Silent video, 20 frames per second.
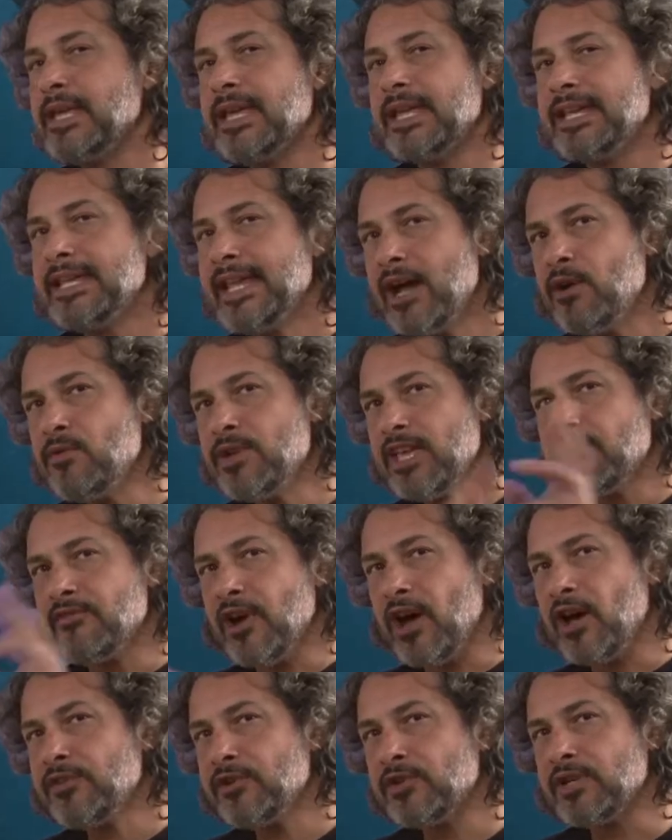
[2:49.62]
Now we have
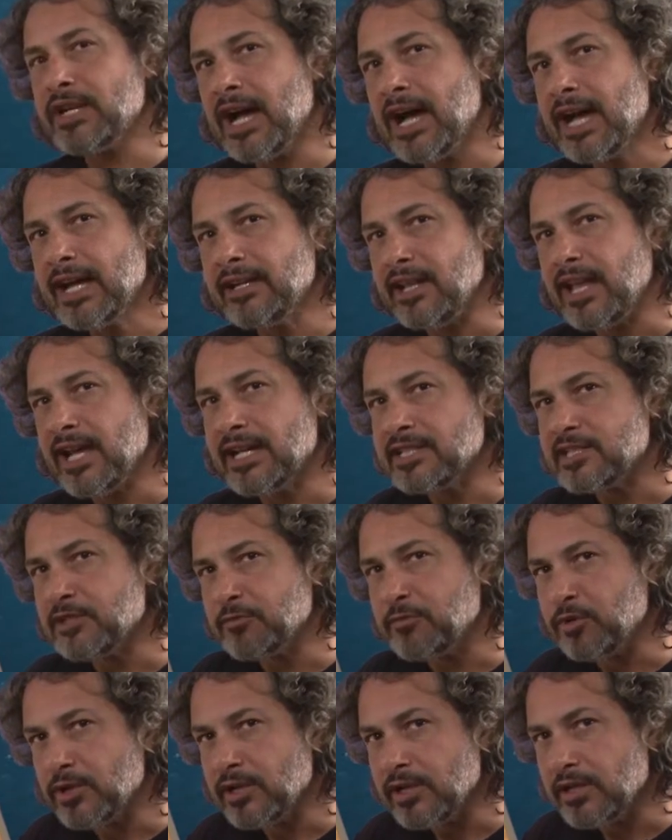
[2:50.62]
other guidelines to
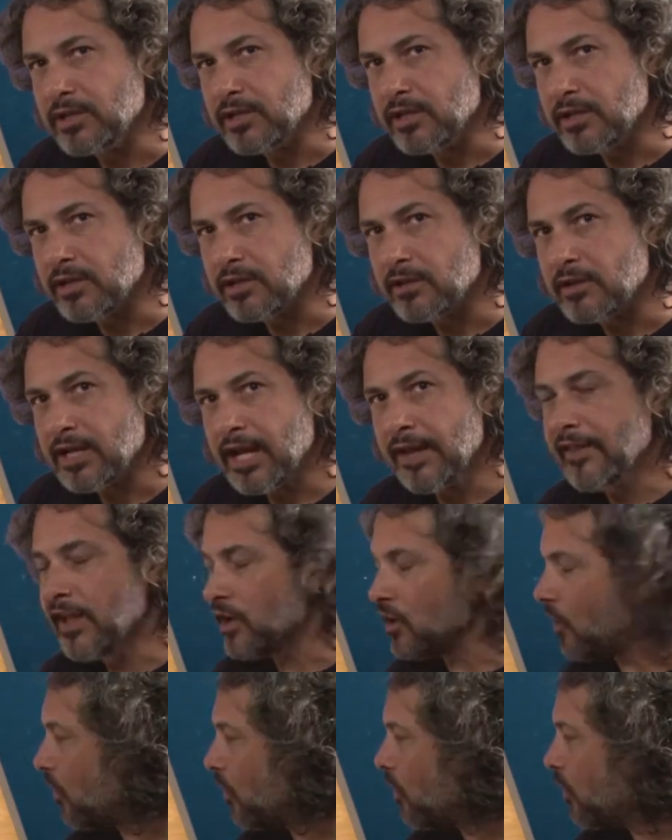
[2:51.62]
put in here, and they
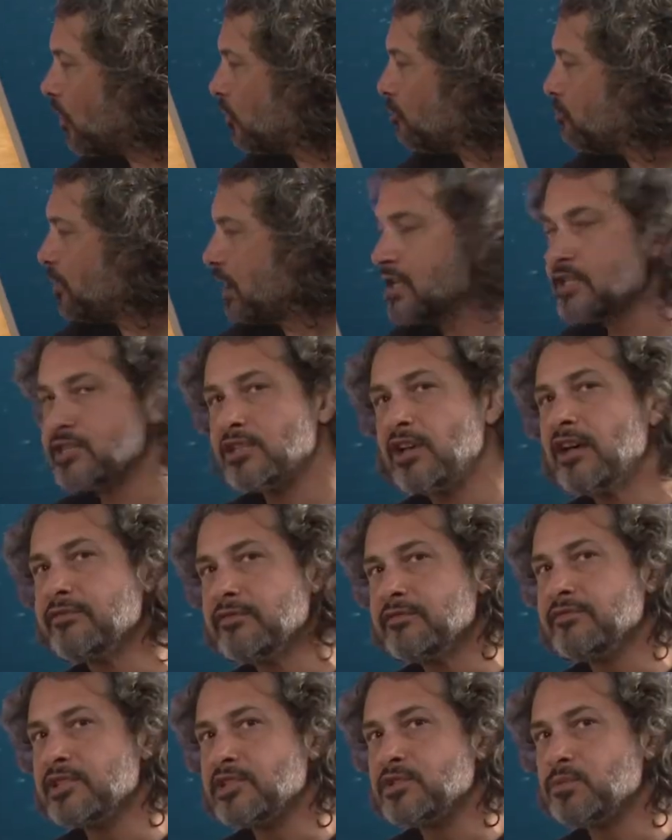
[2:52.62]
all base off
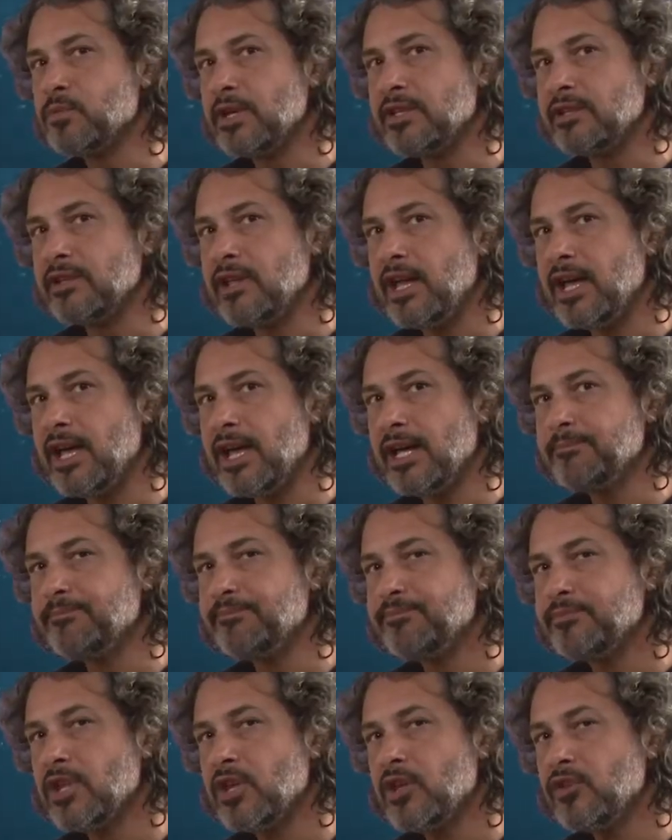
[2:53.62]
of this one line.
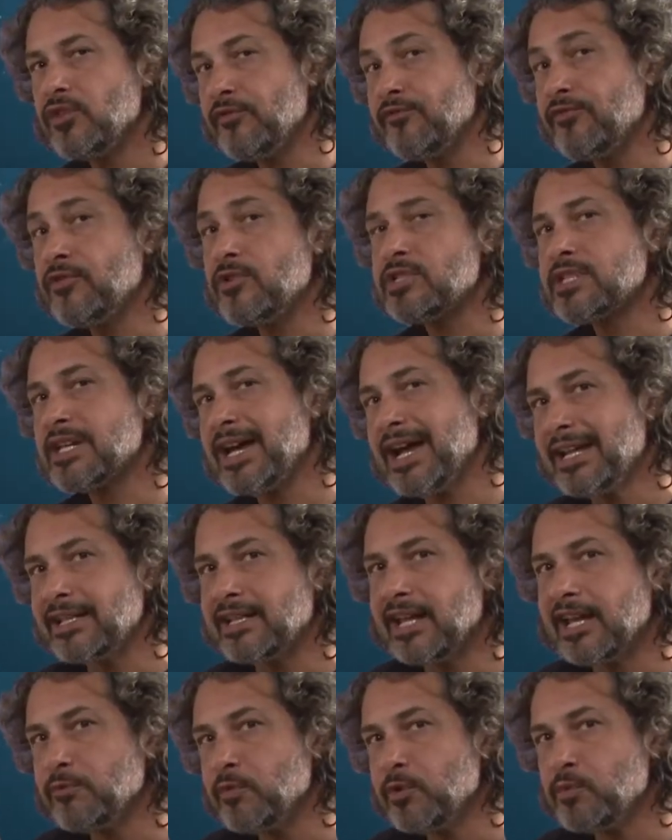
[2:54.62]
The first
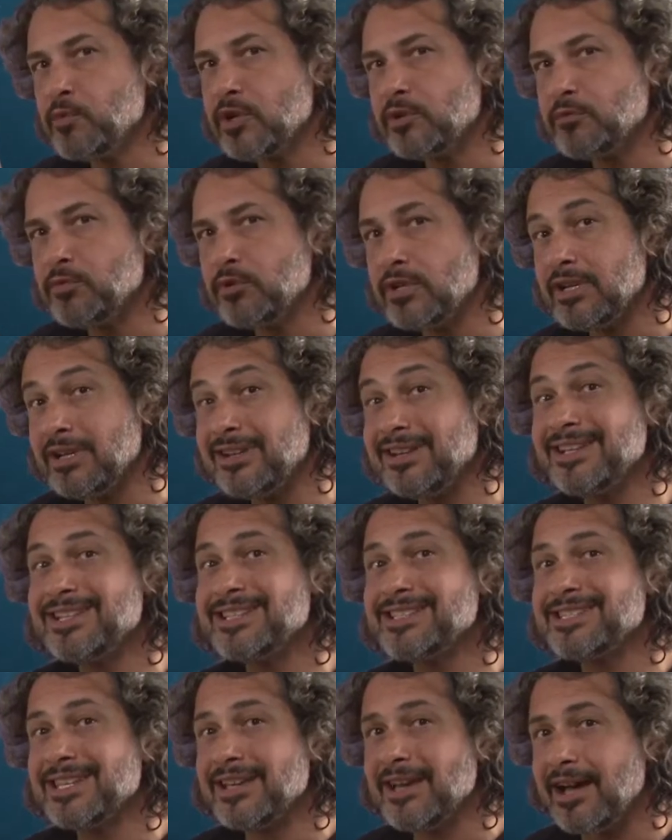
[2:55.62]
guideline we want to put in
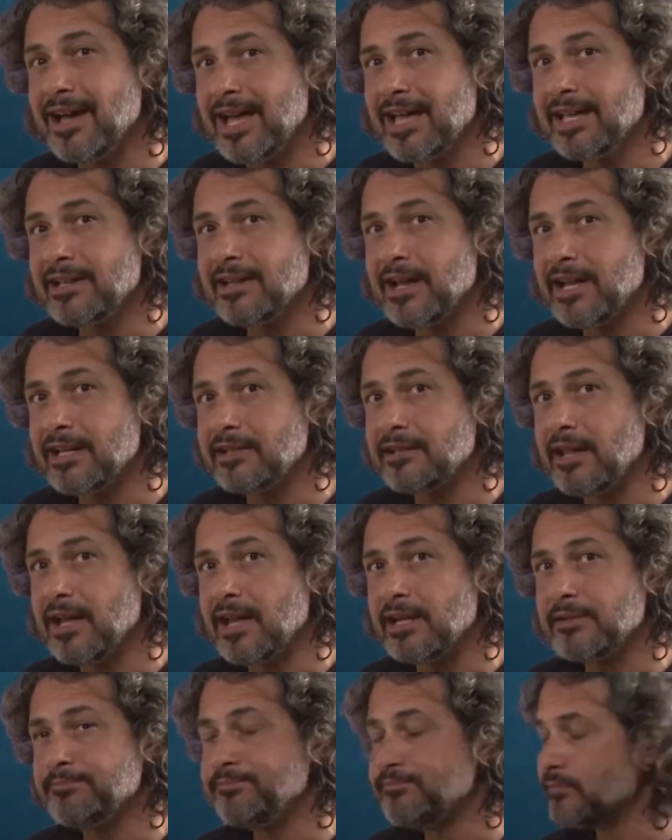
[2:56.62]
is the eye guideline.